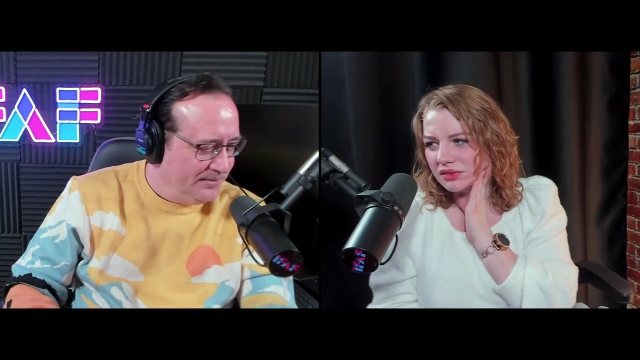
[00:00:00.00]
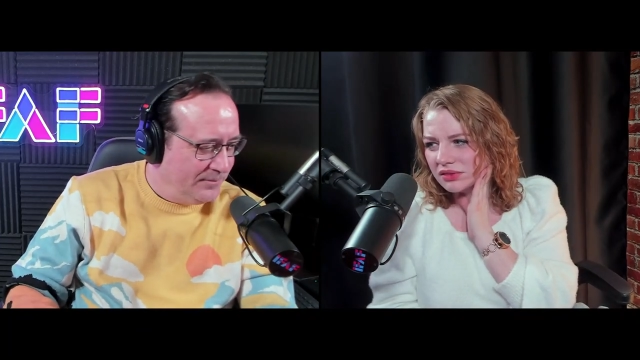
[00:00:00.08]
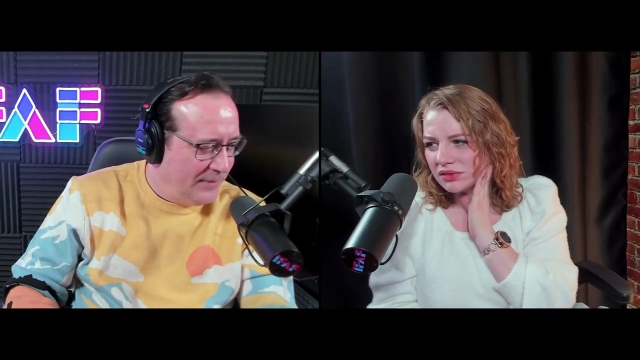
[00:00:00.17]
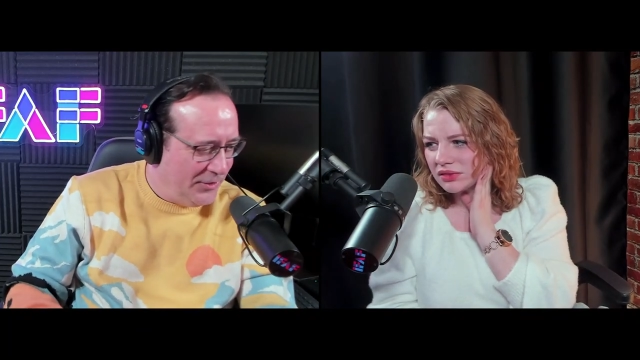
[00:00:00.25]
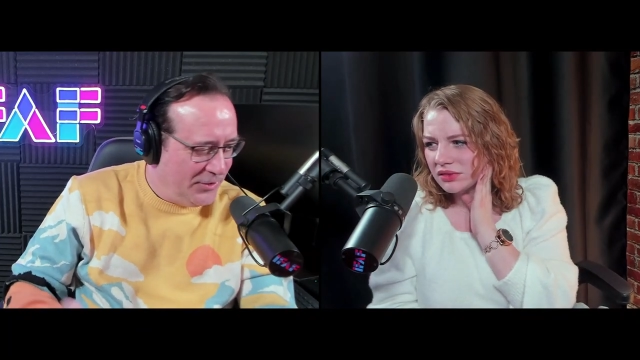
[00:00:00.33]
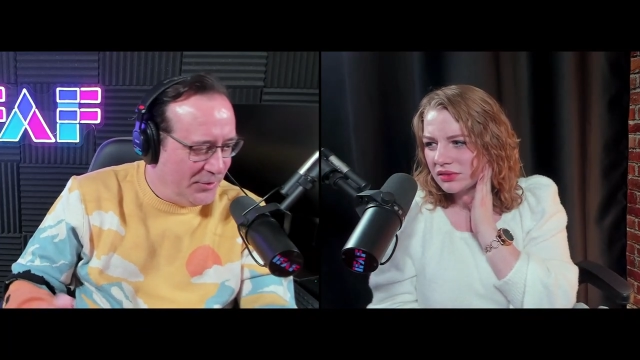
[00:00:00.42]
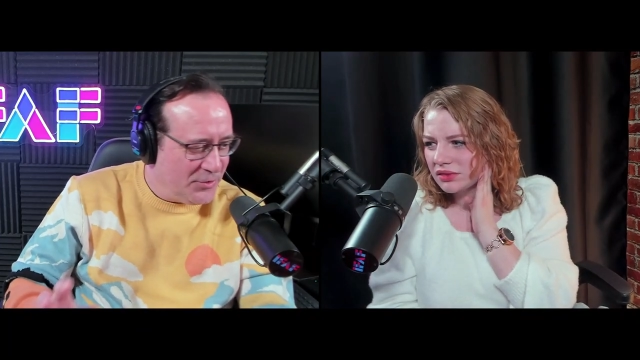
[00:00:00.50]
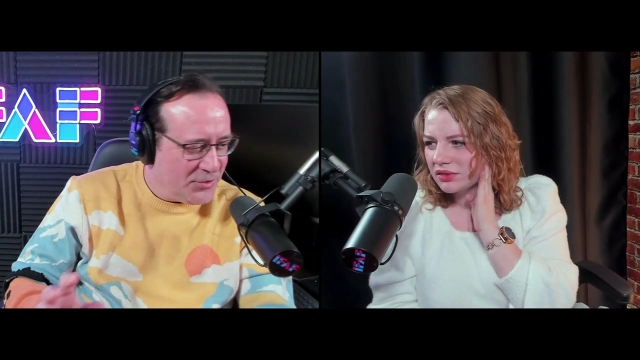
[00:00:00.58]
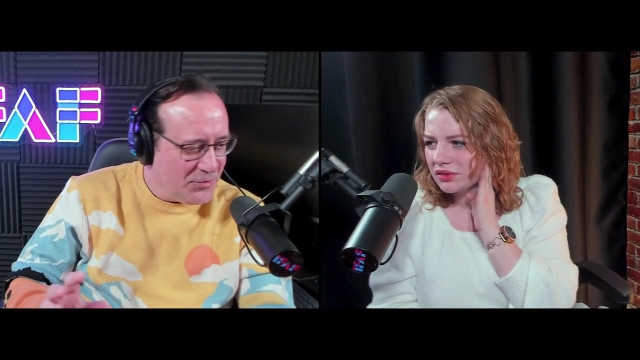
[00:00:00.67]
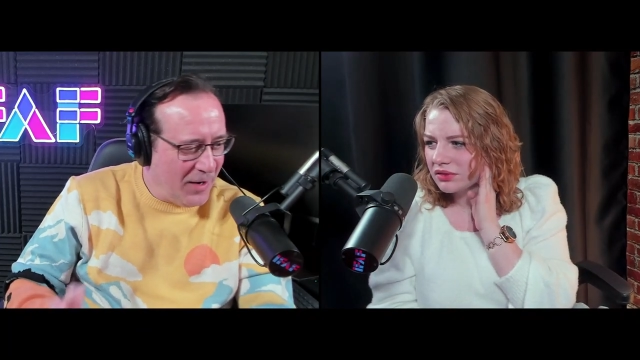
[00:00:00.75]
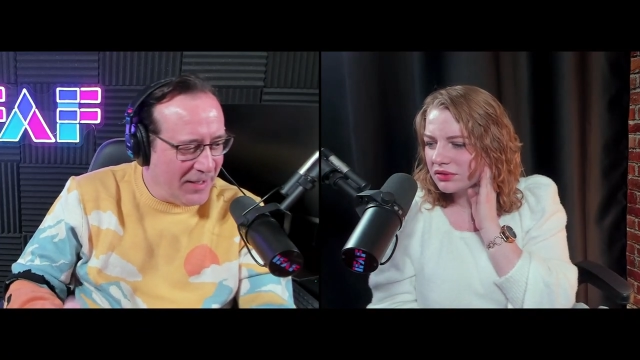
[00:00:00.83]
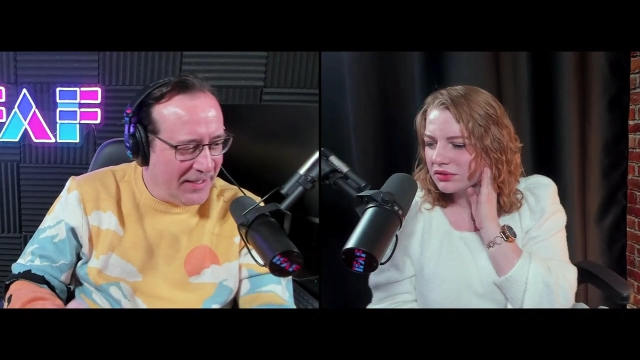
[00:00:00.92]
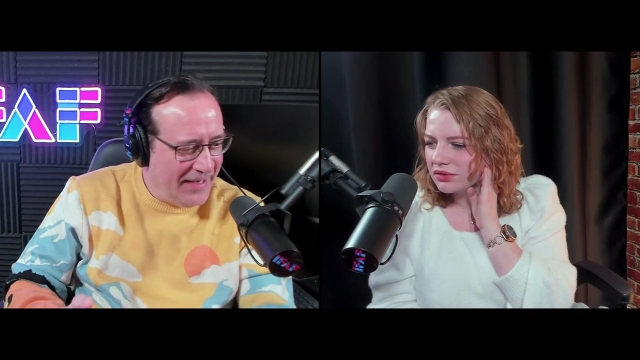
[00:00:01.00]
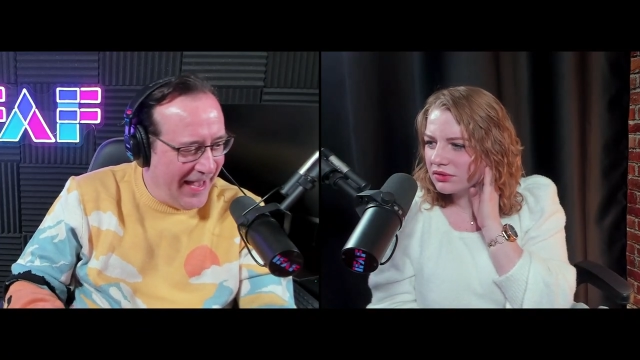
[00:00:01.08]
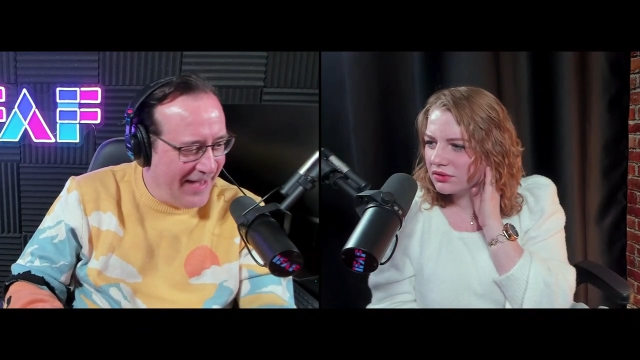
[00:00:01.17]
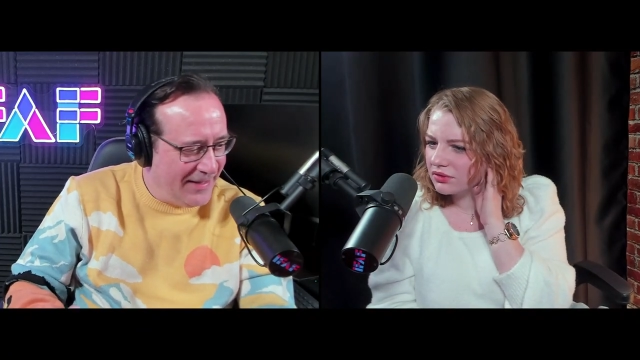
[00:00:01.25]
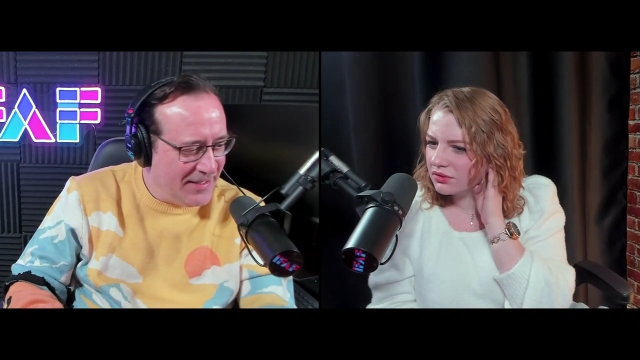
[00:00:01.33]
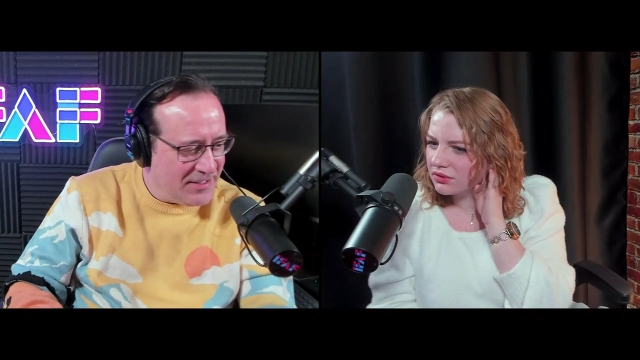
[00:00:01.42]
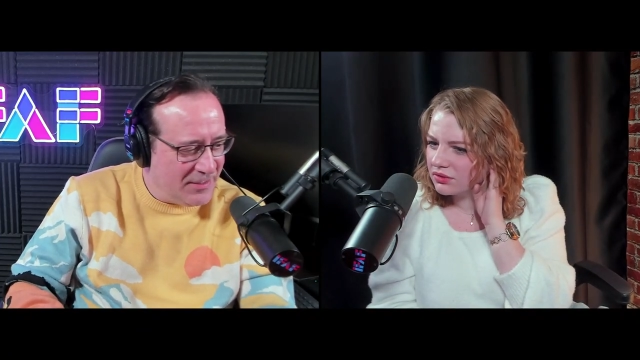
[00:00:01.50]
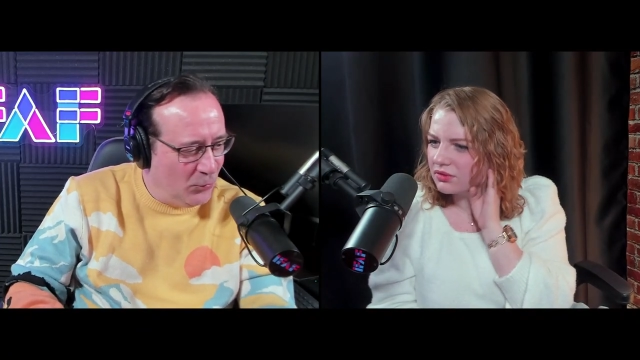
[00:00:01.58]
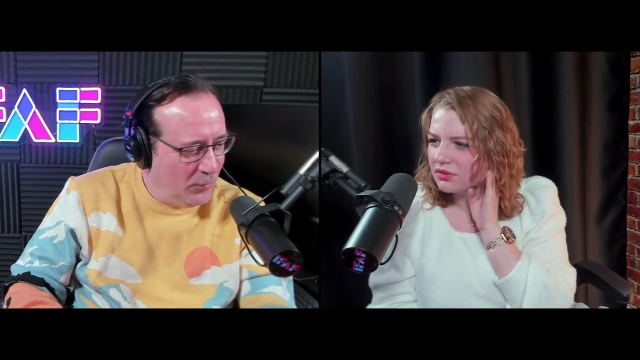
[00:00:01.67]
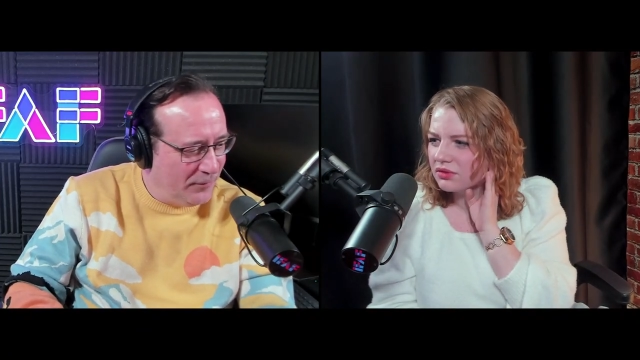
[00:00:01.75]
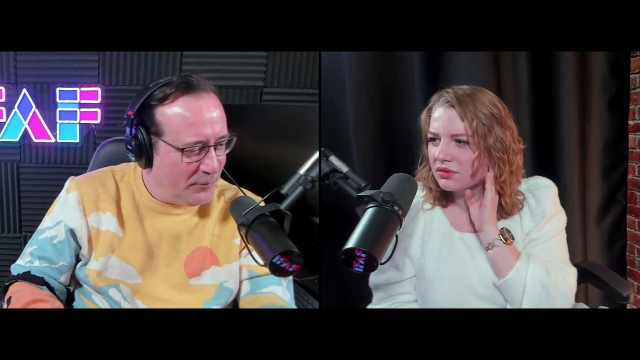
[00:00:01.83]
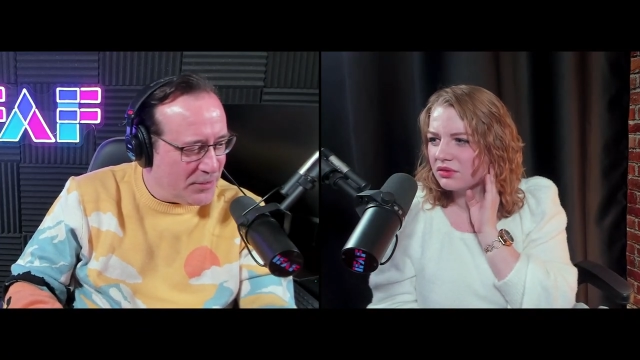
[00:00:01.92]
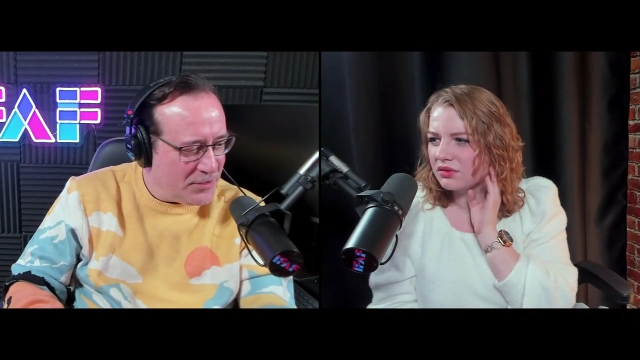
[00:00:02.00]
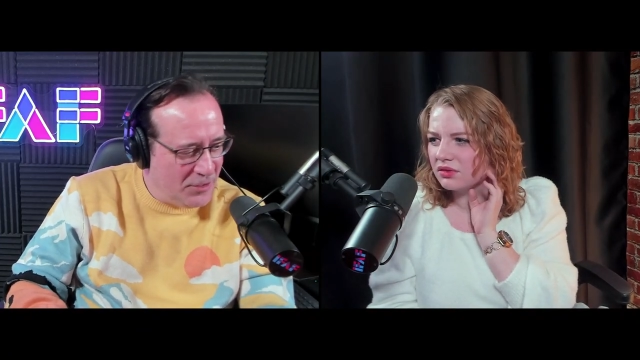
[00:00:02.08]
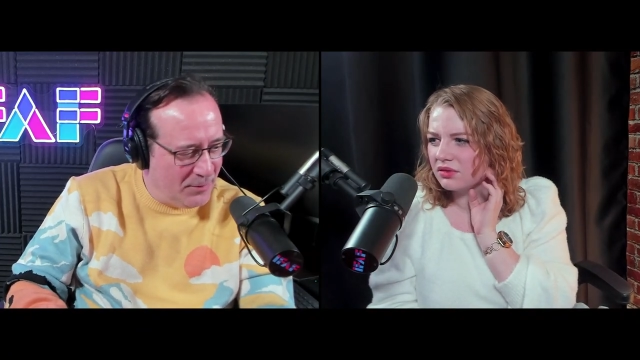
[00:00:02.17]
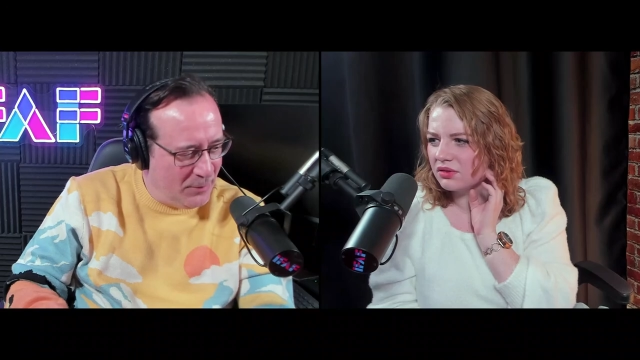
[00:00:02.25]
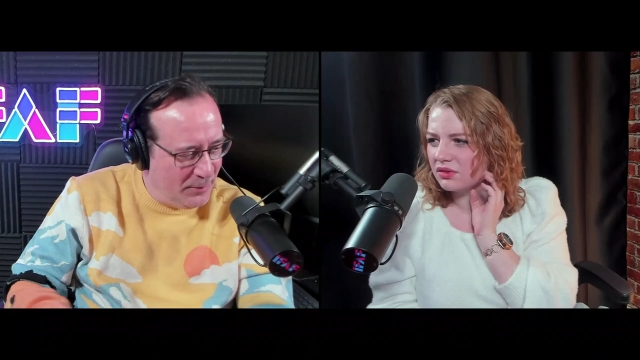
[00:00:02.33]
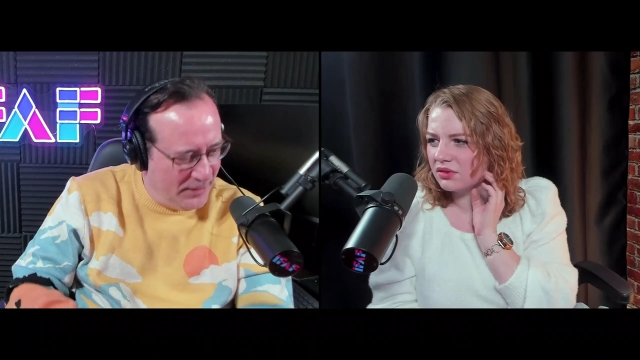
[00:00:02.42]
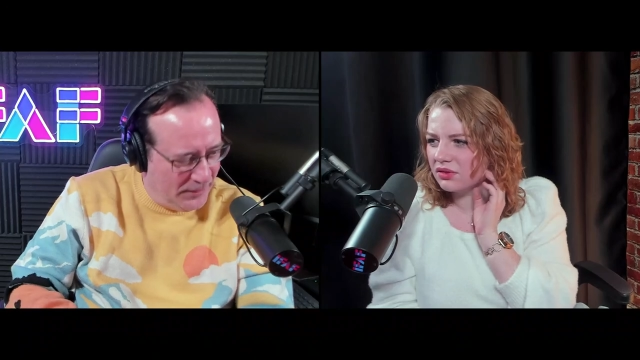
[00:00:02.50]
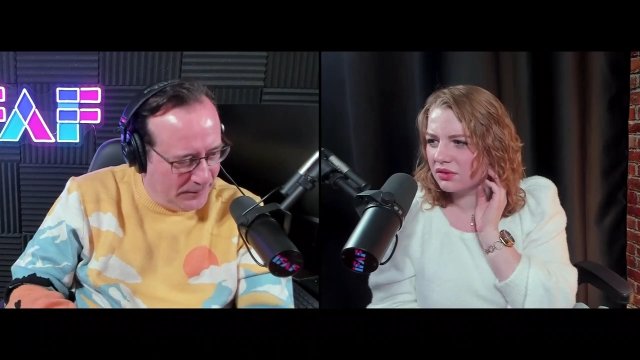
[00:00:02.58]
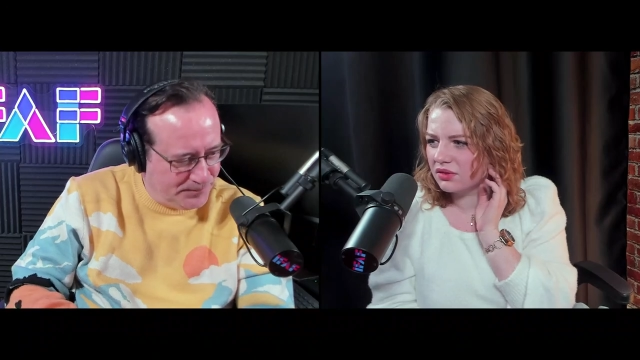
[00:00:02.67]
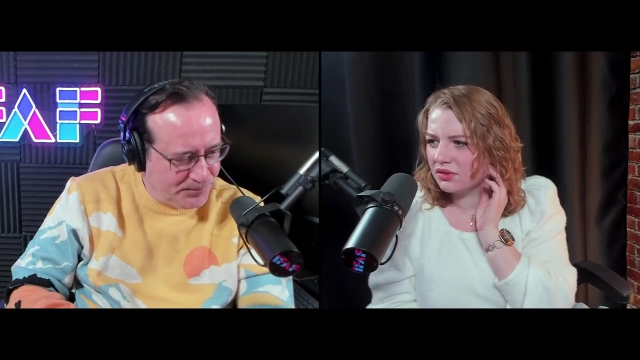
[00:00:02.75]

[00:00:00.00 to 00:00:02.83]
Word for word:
Speaker 1: a dude struck an adolescent wolf with a snowmobile,